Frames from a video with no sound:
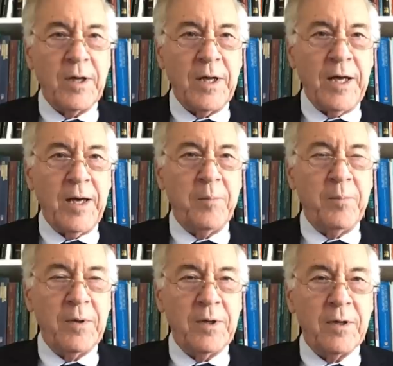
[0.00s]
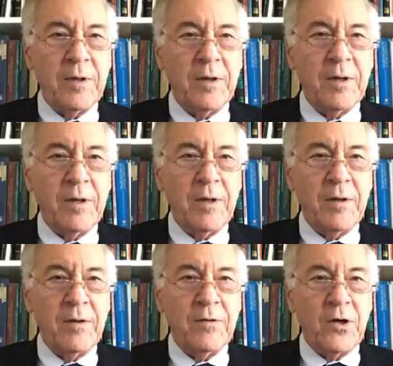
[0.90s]

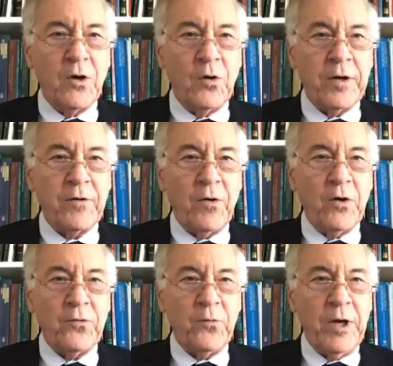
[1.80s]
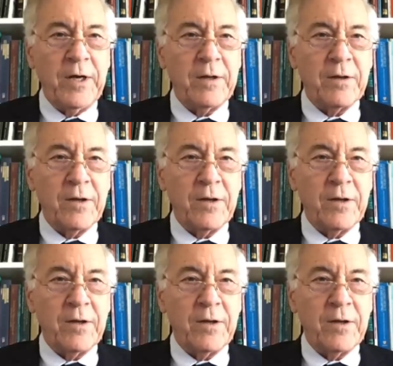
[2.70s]
the golden growth rate,